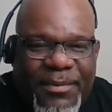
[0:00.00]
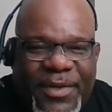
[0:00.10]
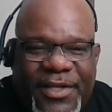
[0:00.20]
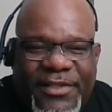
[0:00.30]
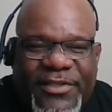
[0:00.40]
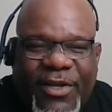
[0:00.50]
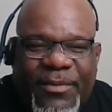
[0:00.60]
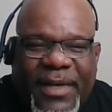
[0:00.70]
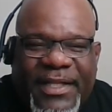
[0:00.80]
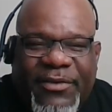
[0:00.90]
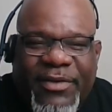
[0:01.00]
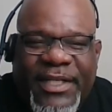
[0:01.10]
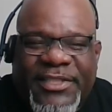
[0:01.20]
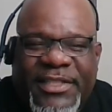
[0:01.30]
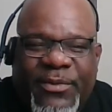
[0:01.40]
You're just talking about the
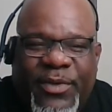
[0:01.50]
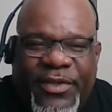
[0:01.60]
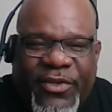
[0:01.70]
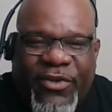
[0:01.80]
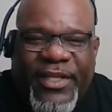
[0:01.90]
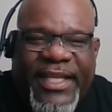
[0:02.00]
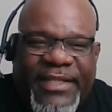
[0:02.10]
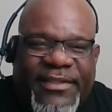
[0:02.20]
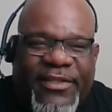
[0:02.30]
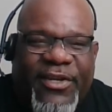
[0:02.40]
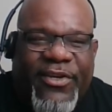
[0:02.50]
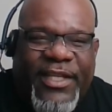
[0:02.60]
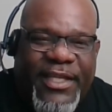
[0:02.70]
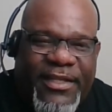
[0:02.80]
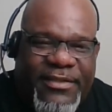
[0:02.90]
relationship with your kids and her
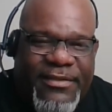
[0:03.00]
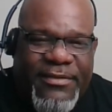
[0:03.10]
kids.